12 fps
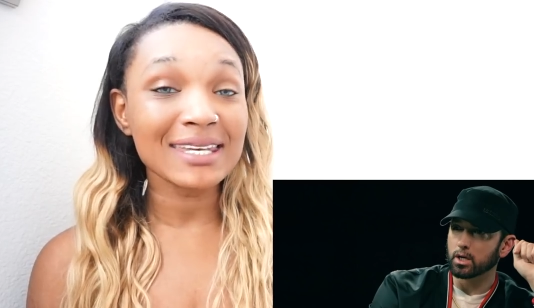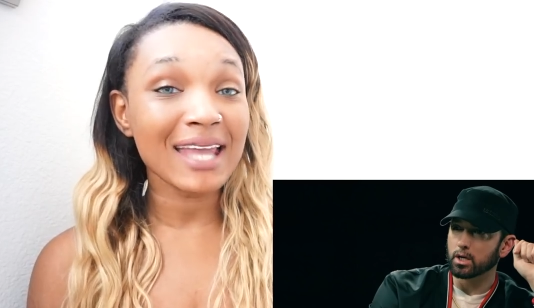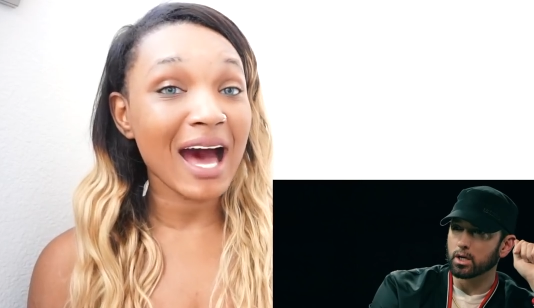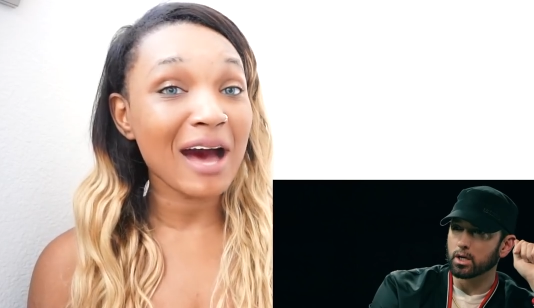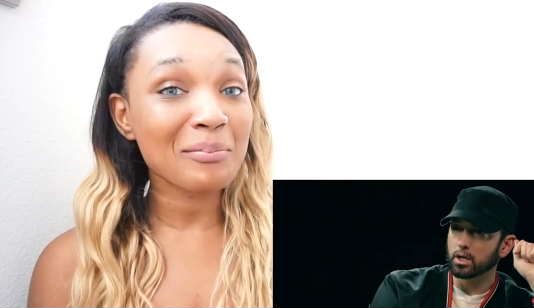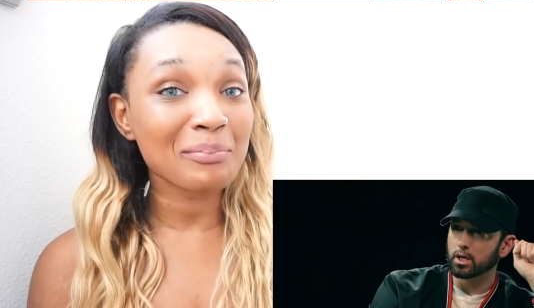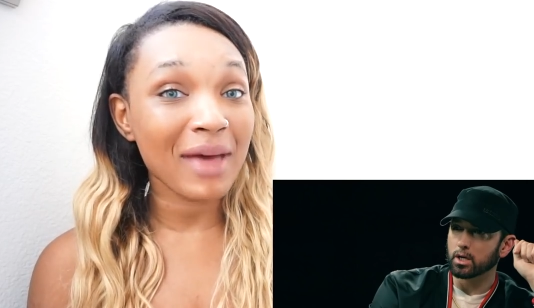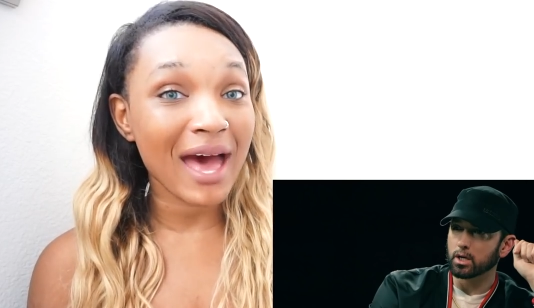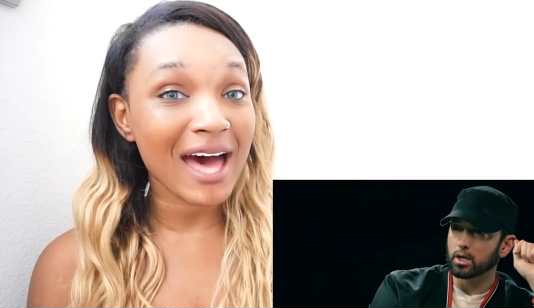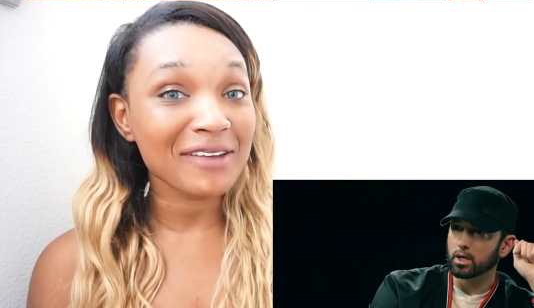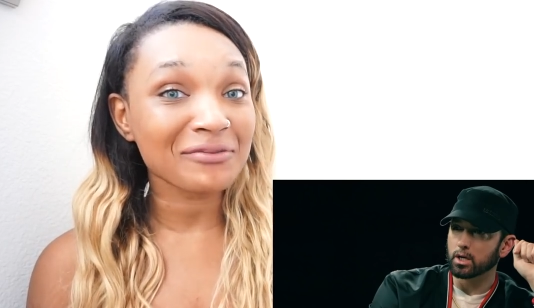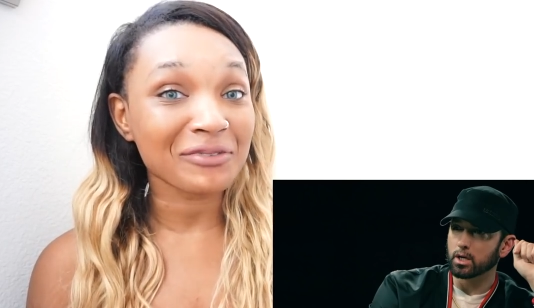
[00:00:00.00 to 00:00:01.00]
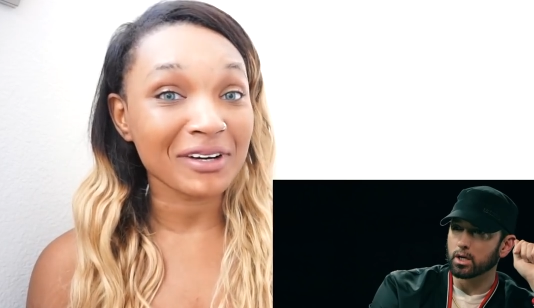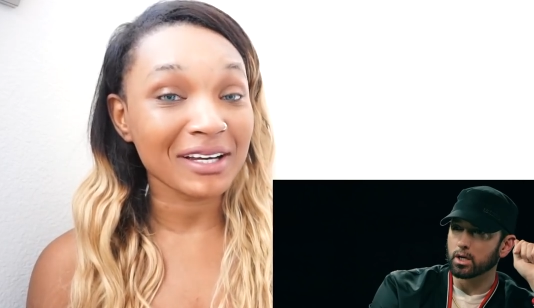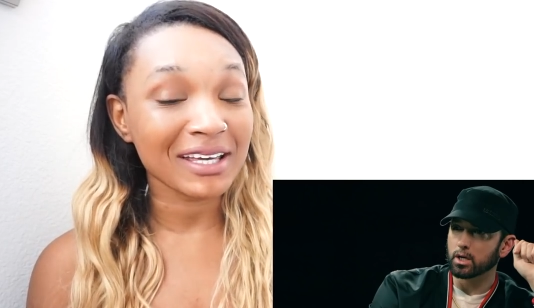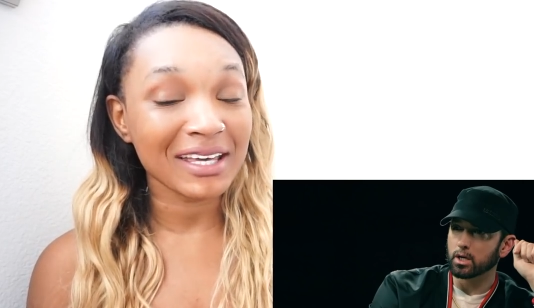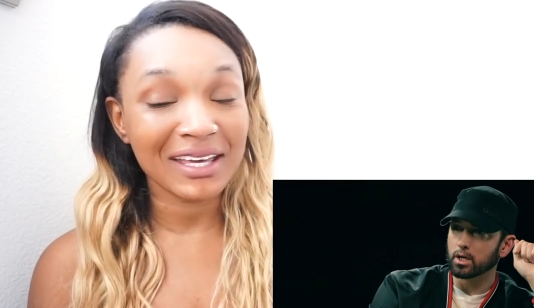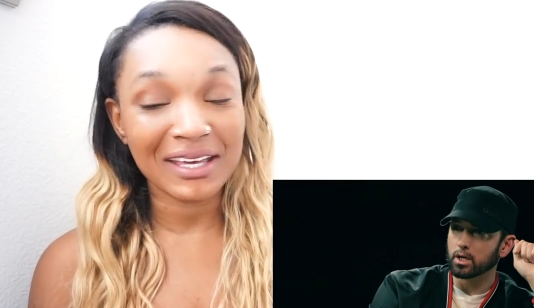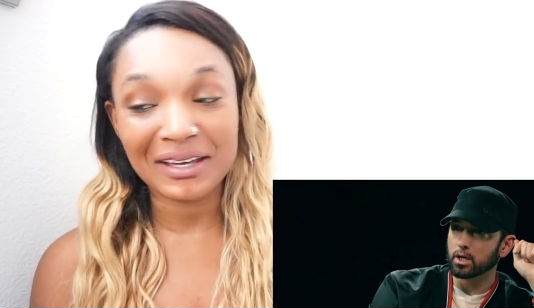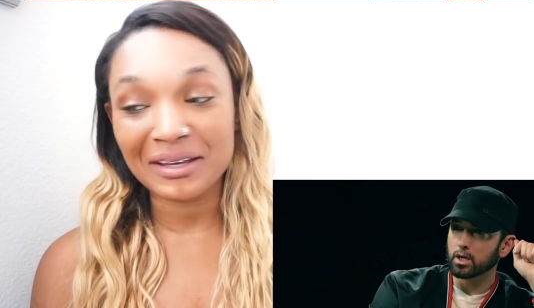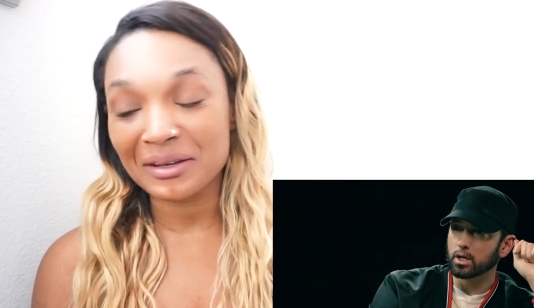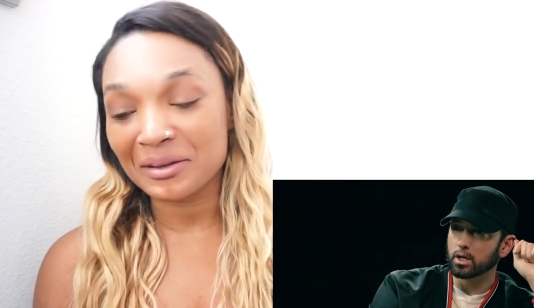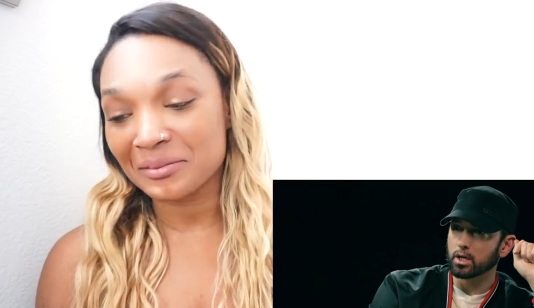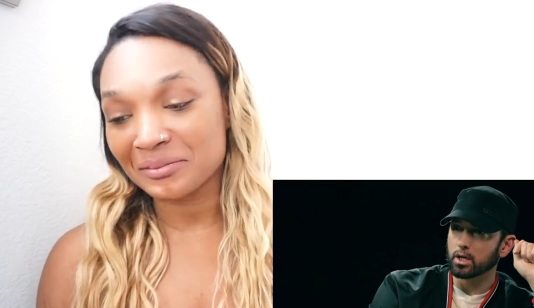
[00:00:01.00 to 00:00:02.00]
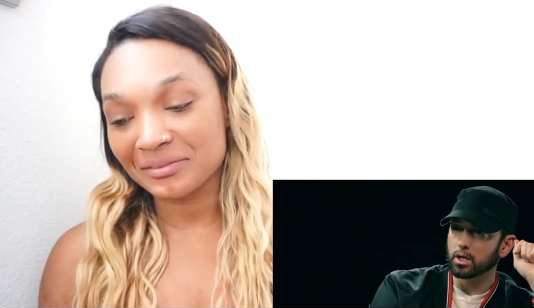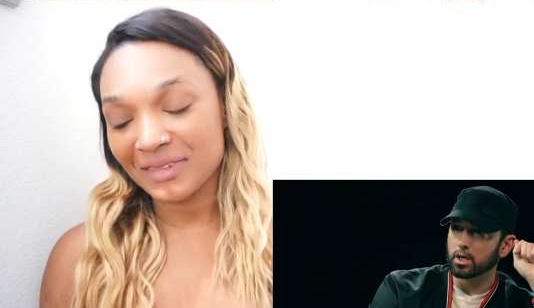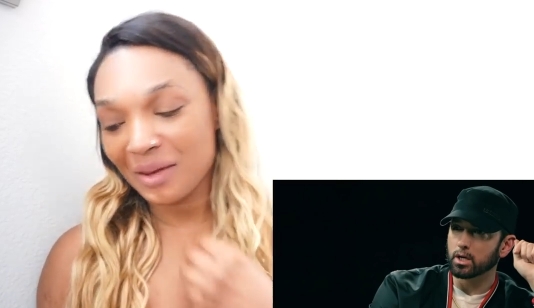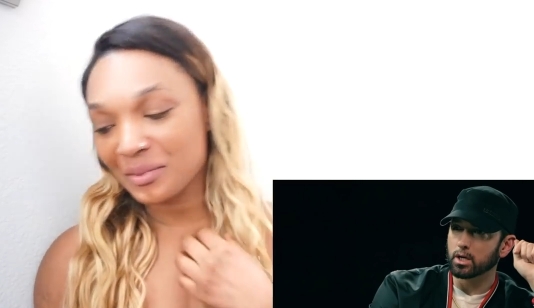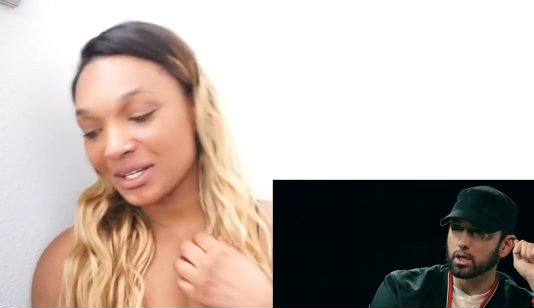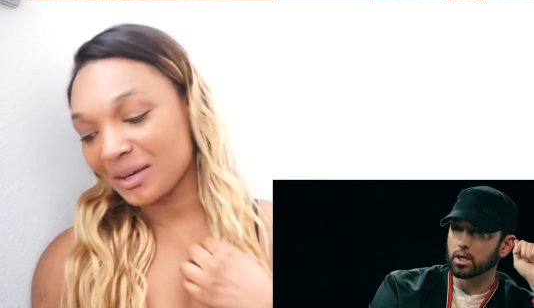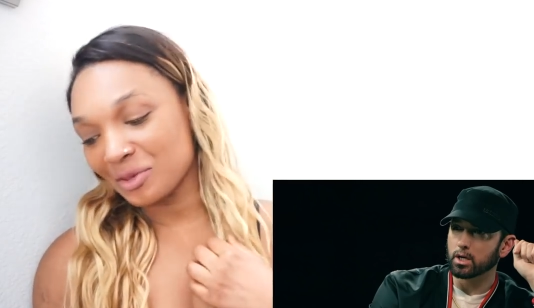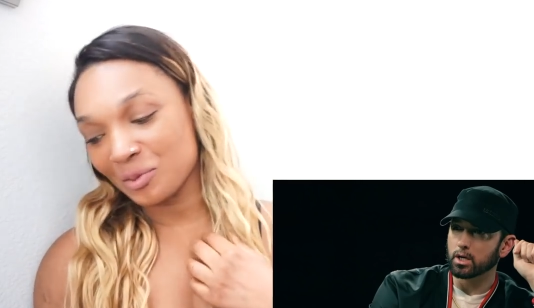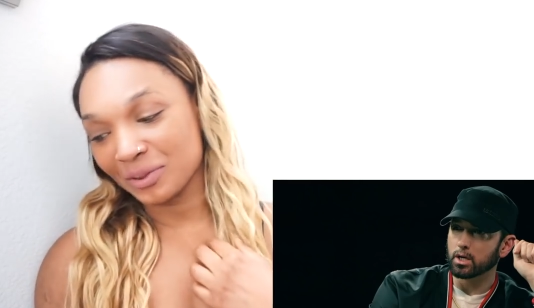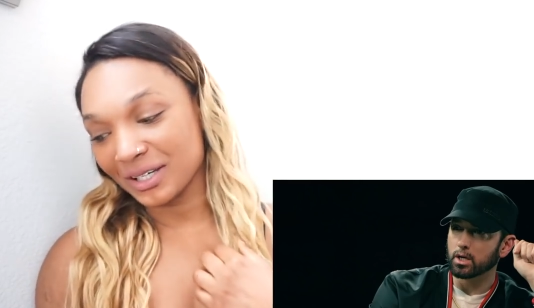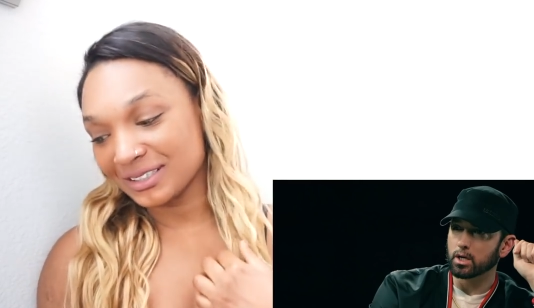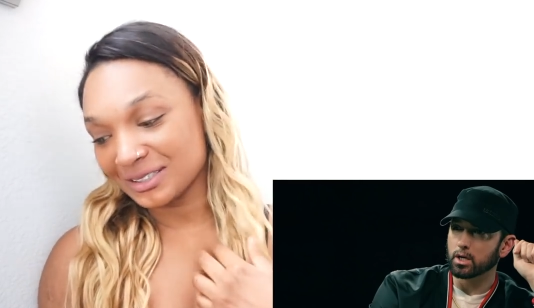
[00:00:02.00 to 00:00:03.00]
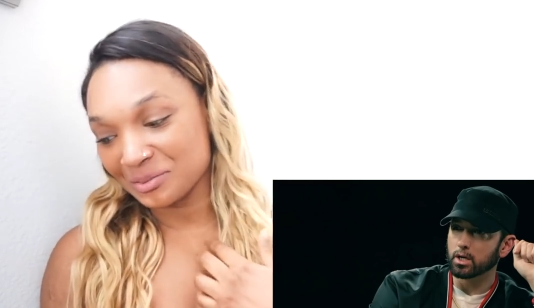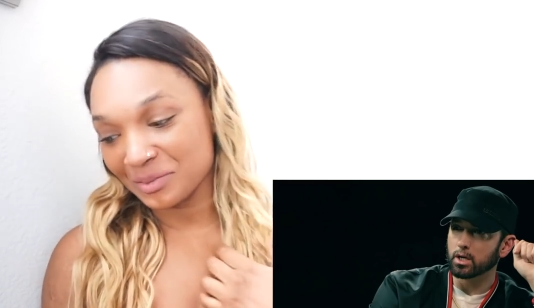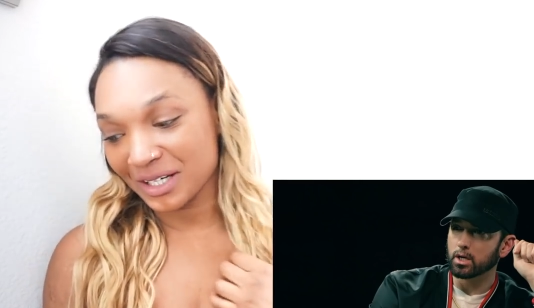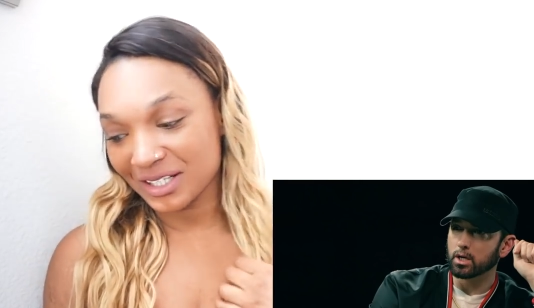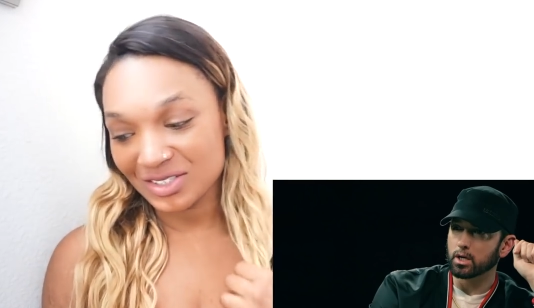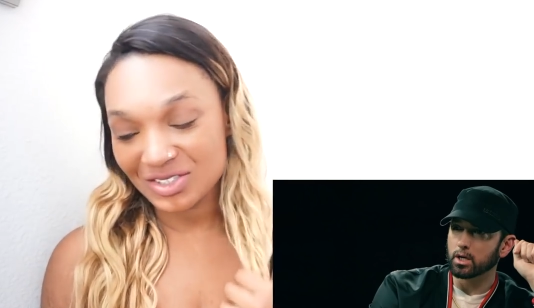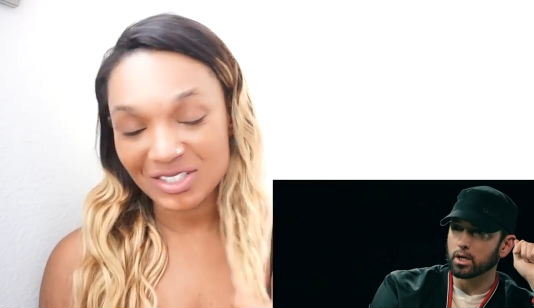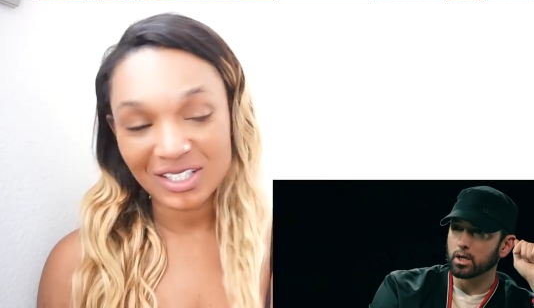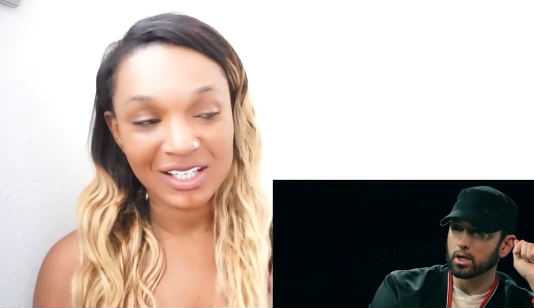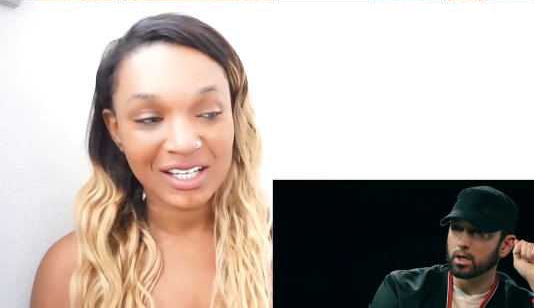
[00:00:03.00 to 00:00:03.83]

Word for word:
Speaker 1: not bad for him. Eminem, you play too much.